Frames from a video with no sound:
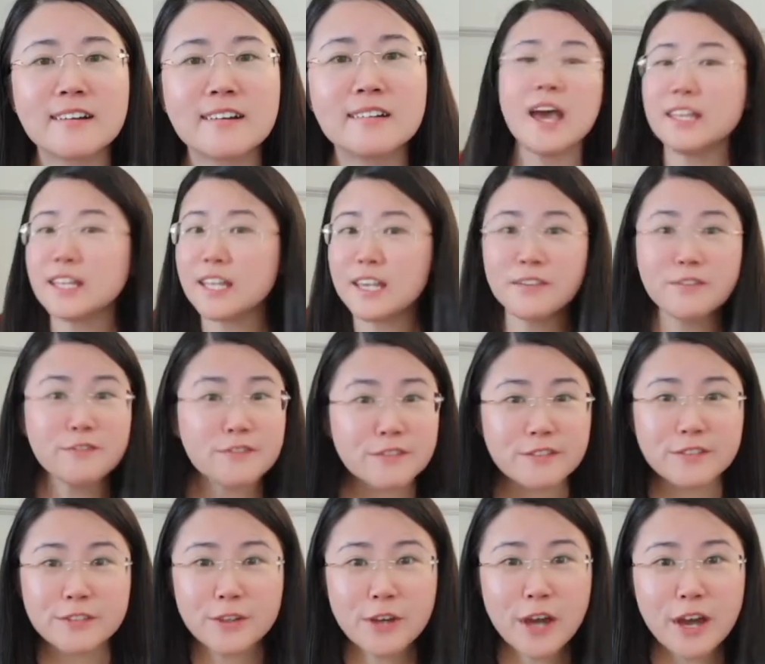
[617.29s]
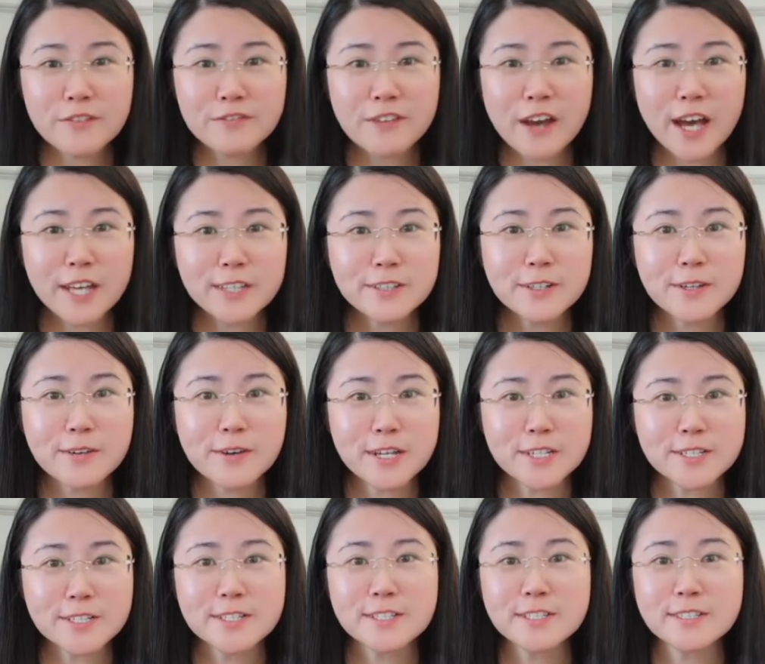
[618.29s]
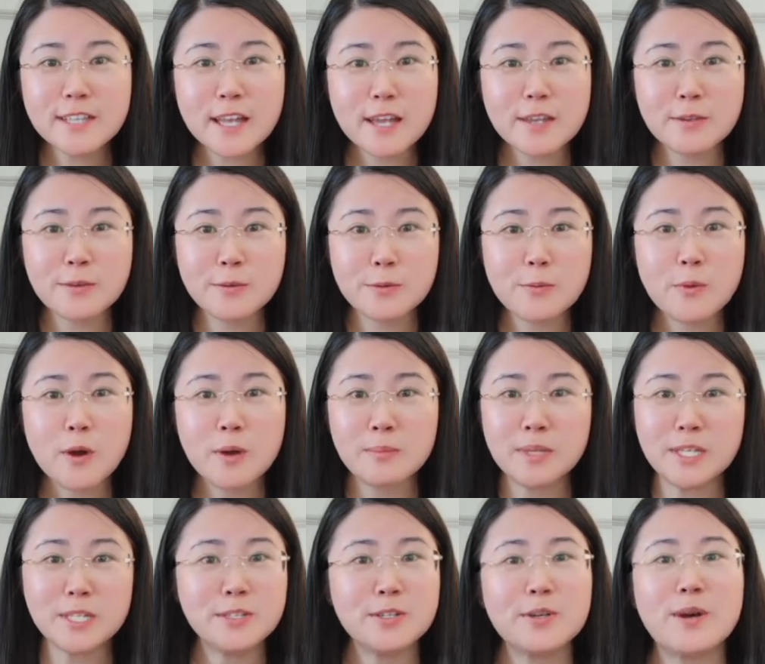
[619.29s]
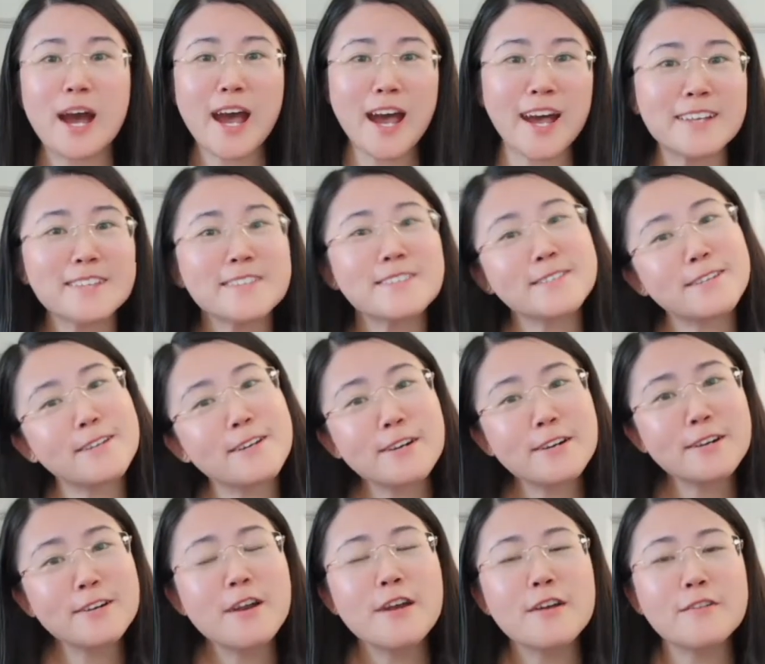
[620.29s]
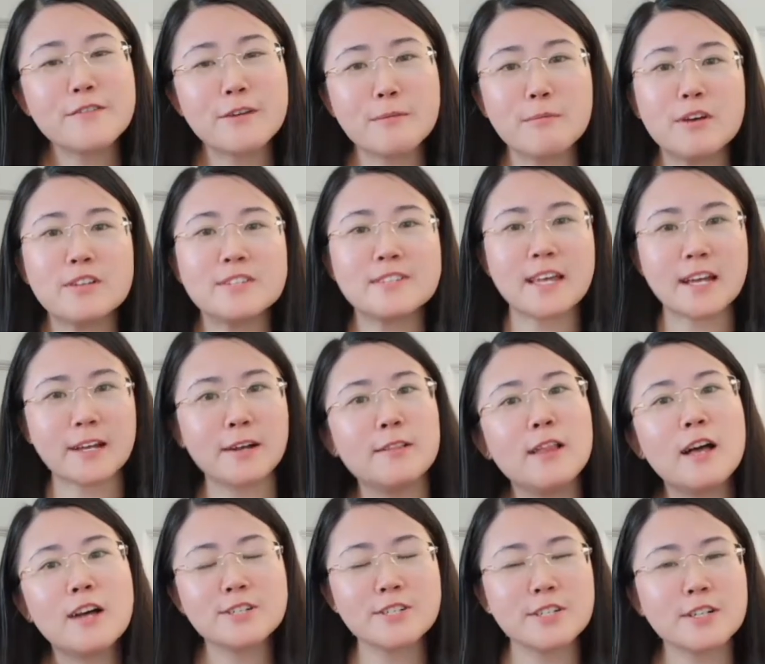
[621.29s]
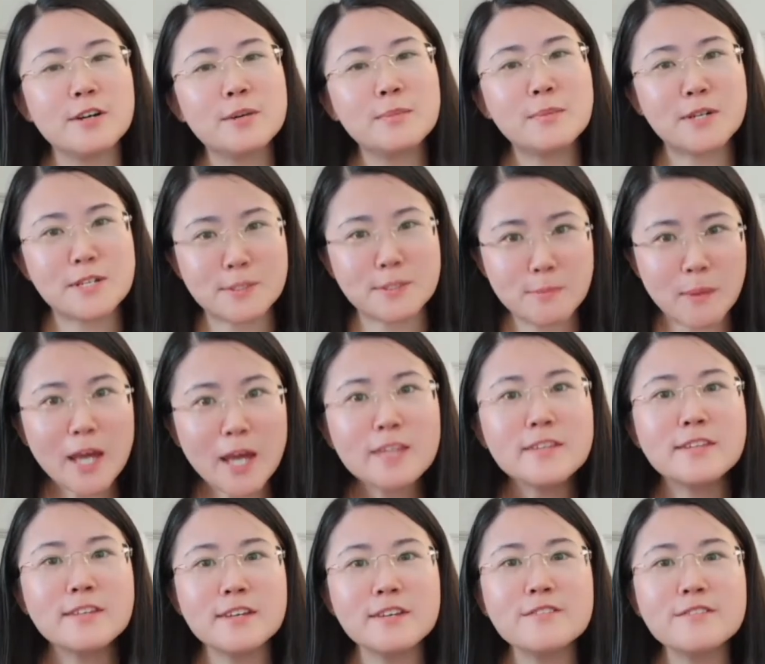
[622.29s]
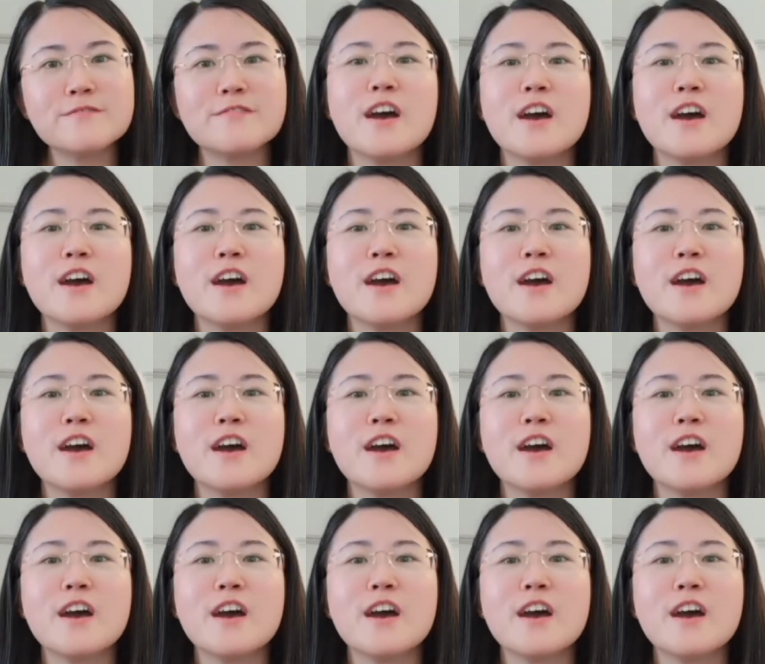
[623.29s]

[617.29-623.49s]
And if you have other questions that you want me to answer from a psychological perspective,